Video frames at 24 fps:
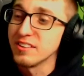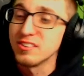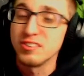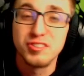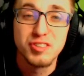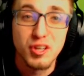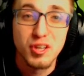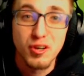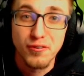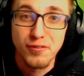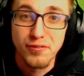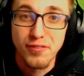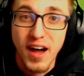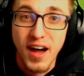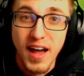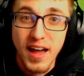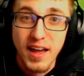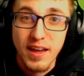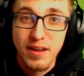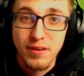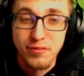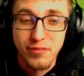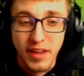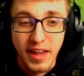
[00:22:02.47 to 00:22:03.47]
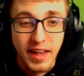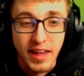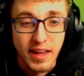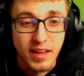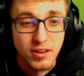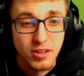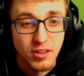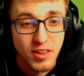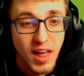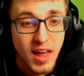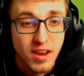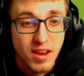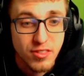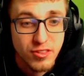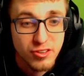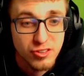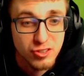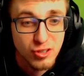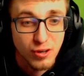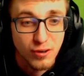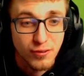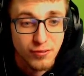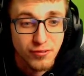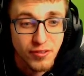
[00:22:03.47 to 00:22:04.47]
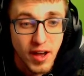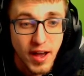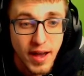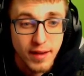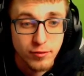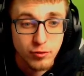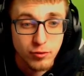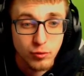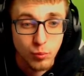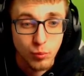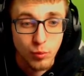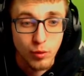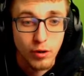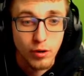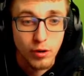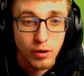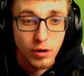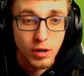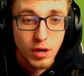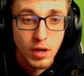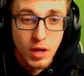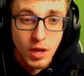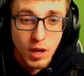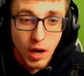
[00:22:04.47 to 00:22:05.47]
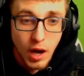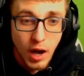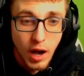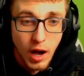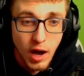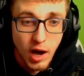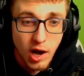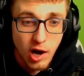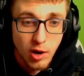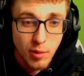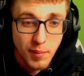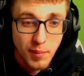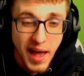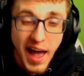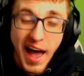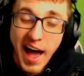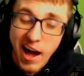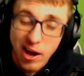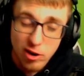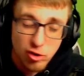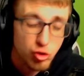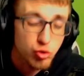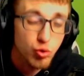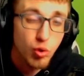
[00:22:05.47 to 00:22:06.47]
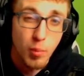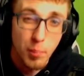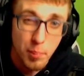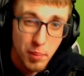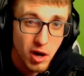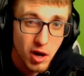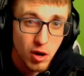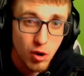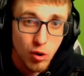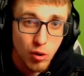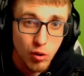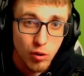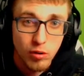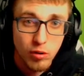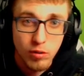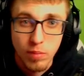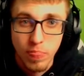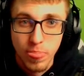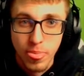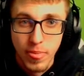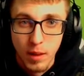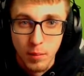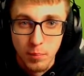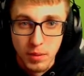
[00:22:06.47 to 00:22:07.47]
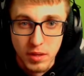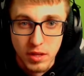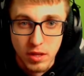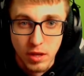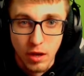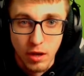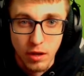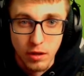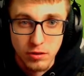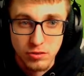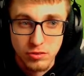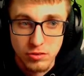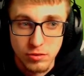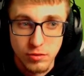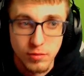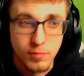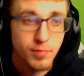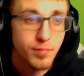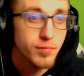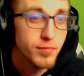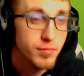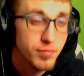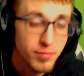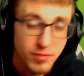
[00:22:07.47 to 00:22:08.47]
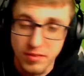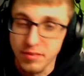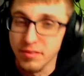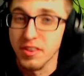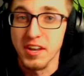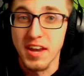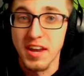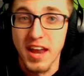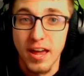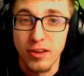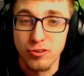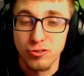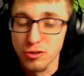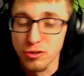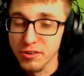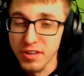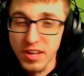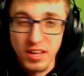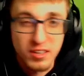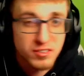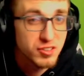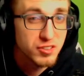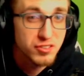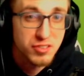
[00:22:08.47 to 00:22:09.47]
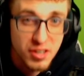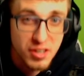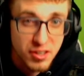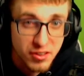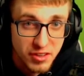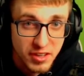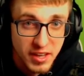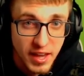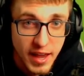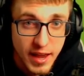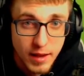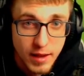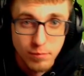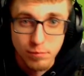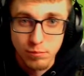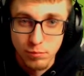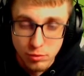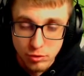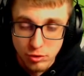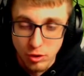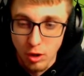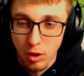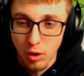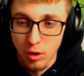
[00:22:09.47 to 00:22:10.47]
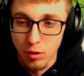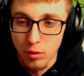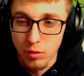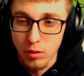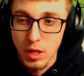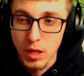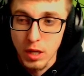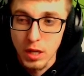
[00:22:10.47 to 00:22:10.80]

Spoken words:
a tier 5, and a lot of the tier 5s were actual butthole because the national dex isn't in the game, so